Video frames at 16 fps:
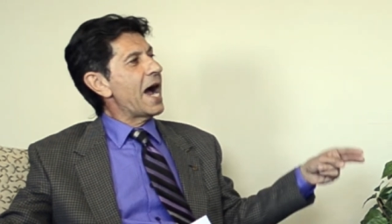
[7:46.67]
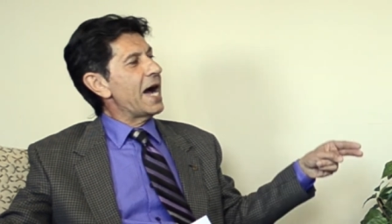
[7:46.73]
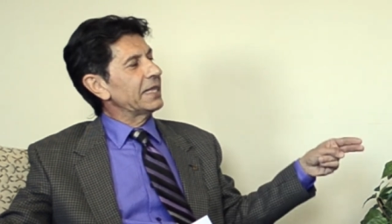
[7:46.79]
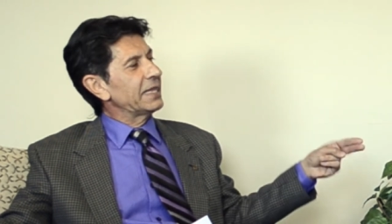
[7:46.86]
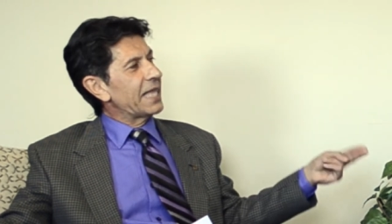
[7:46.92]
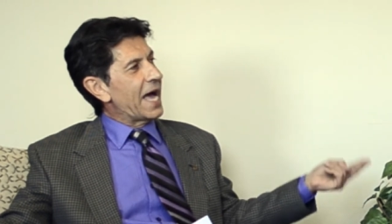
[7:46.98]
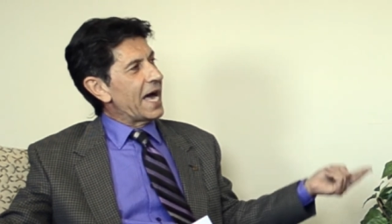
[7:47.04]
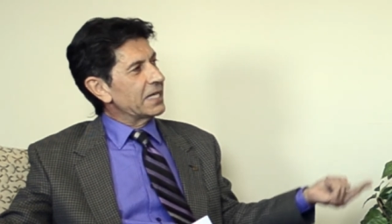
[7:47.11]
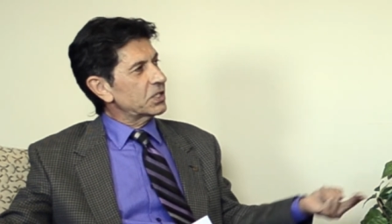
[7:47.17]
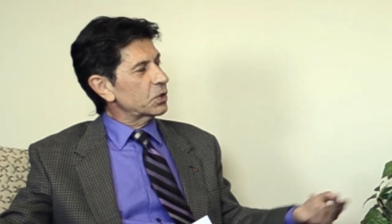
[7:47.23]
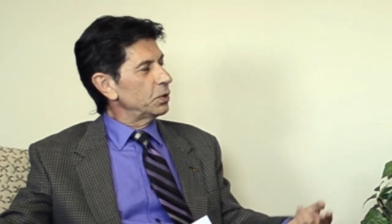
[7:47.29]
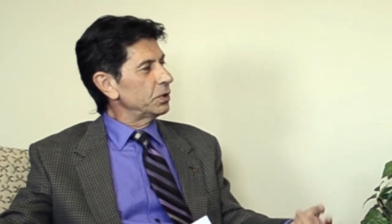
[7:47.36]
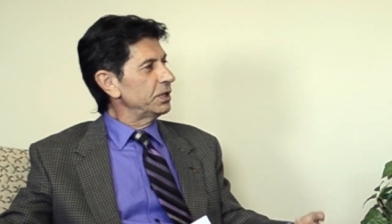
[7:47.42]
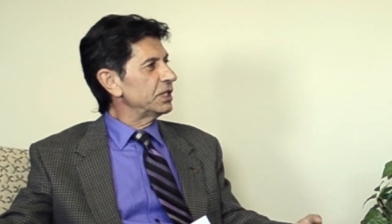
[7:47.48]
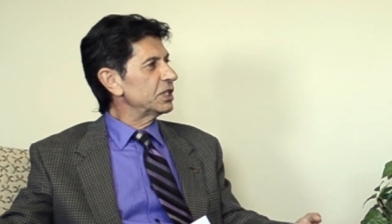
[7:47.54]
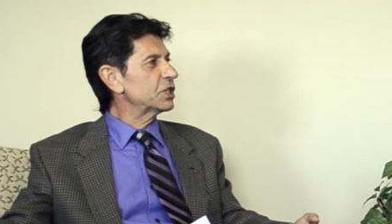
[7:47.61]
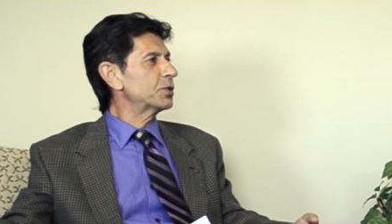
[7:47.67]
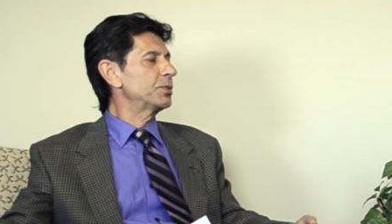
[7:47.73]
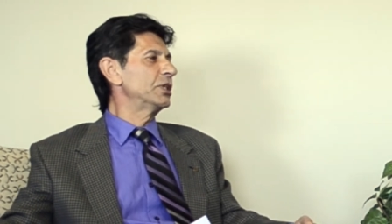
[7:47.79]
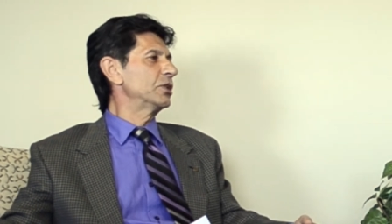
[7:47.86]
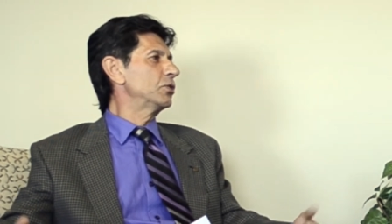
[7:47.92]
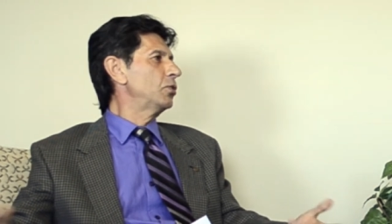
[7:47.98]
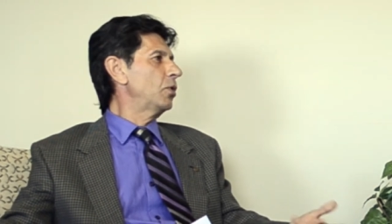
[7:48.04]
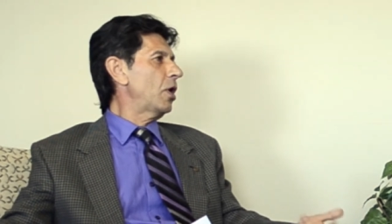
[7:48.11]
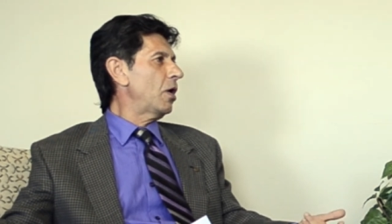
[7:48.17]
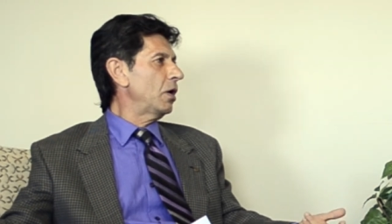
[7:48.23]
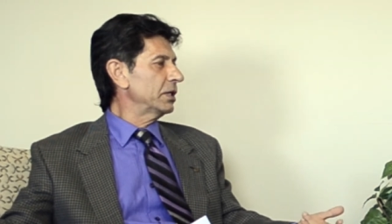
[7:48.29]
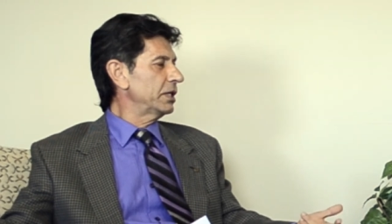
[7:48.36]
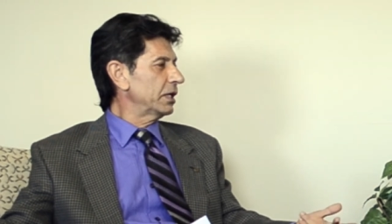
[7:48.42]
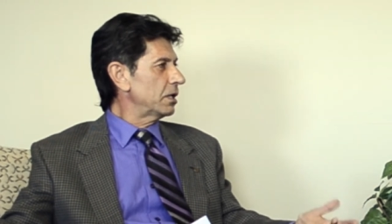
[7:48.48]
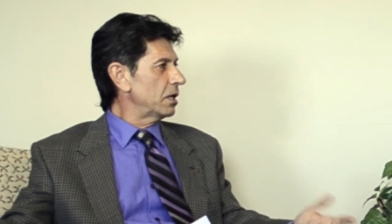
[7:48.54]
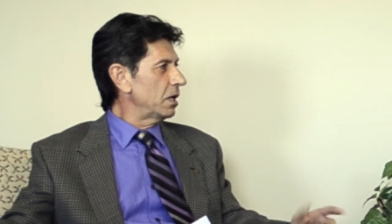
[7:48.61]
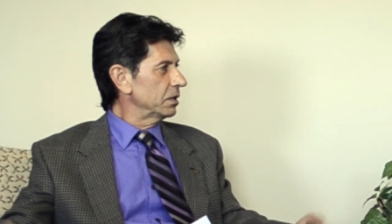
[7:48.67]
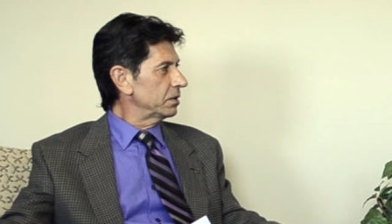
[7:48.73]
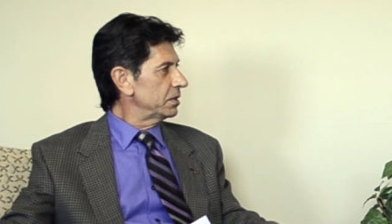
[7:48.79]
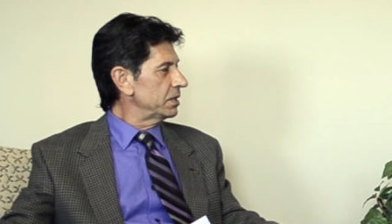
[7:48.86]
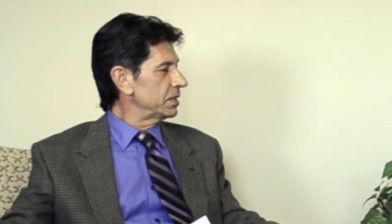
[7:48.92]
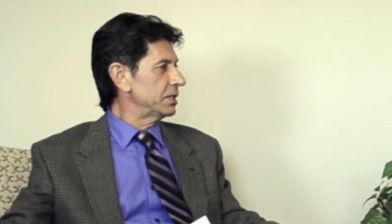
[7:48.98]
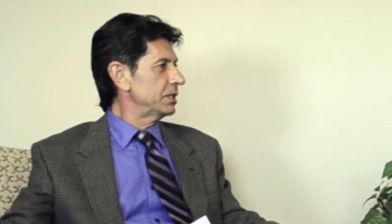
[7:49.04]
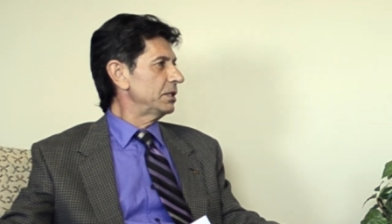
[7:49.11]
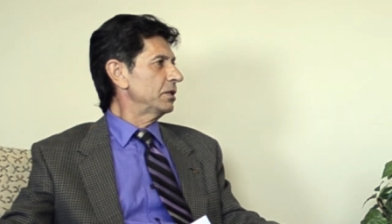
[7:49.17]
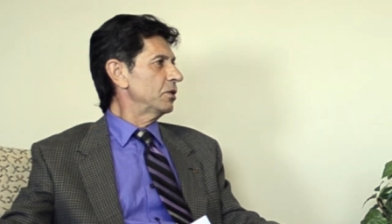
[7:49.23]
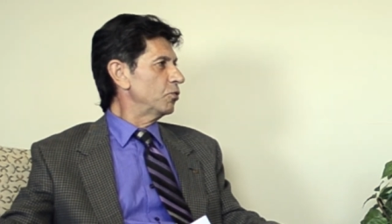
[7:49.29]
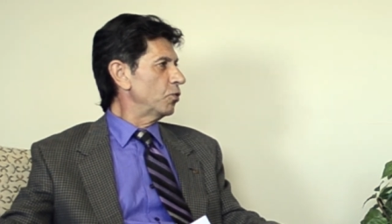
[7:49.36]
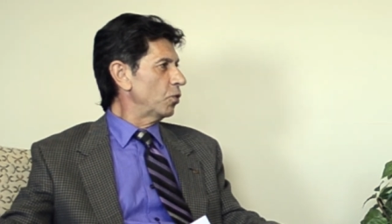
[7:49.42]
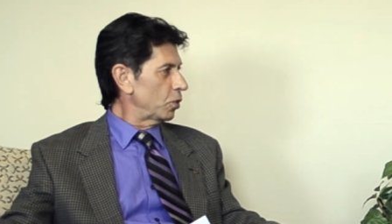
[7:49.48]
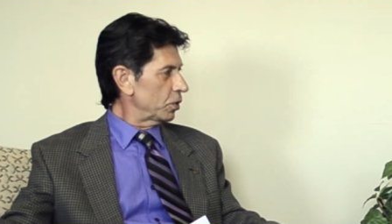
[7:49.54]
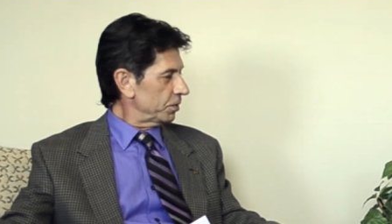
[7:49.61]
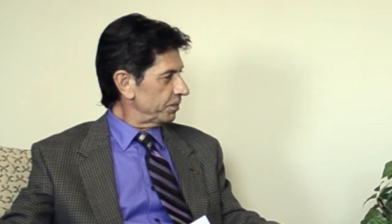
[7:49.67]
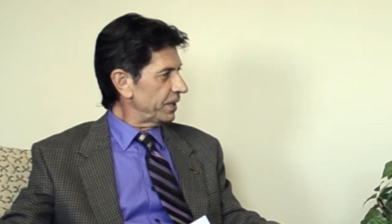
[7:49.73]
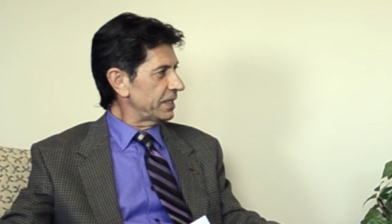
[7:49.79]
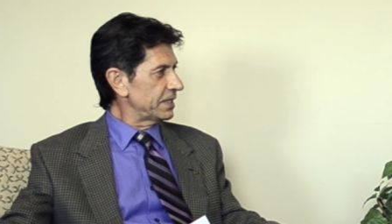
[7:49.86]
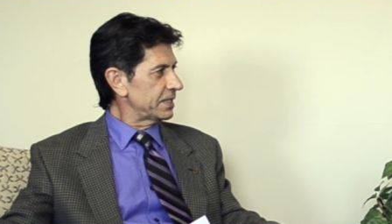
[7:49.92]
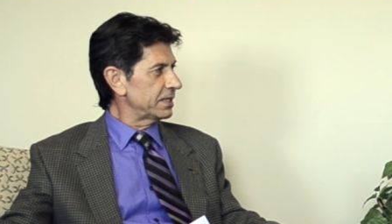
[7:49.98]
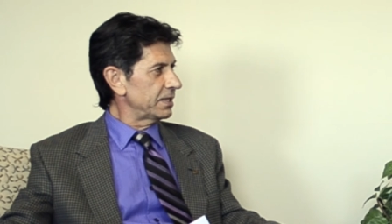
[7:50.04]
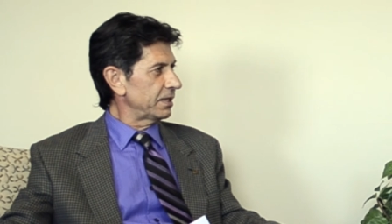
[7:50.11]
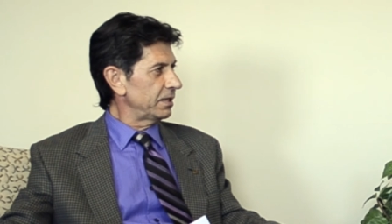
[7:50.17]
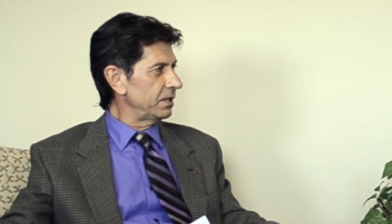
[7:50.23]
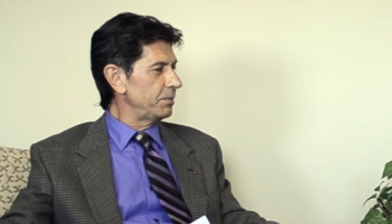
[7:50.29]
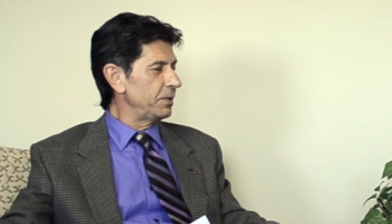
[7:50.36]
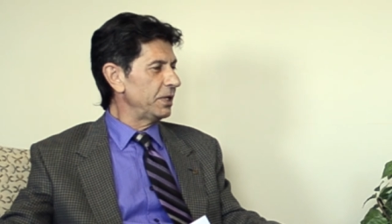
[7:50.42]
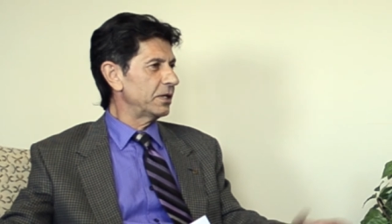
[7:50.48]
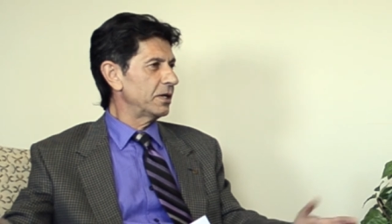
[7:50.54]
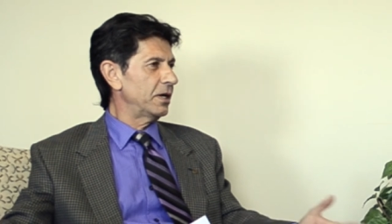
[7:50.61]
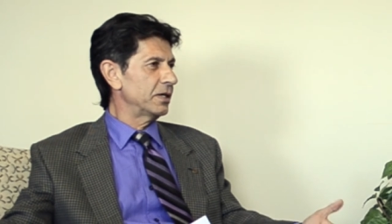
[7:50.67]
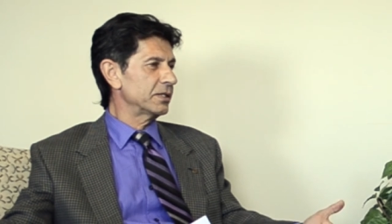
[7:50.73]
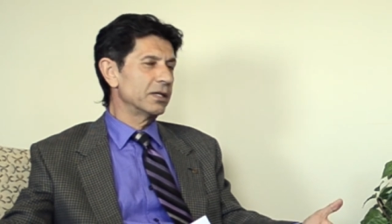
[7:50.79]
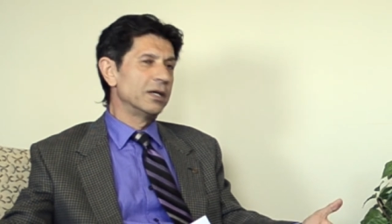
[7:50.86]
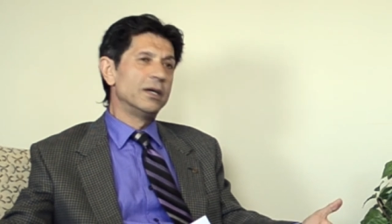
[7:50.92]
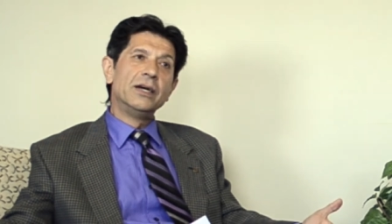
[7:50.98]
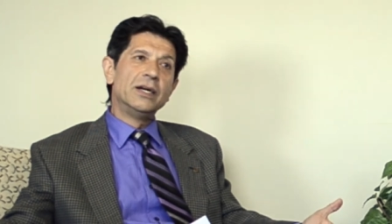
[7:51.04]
And that's going to spread to all the countries in the world basically because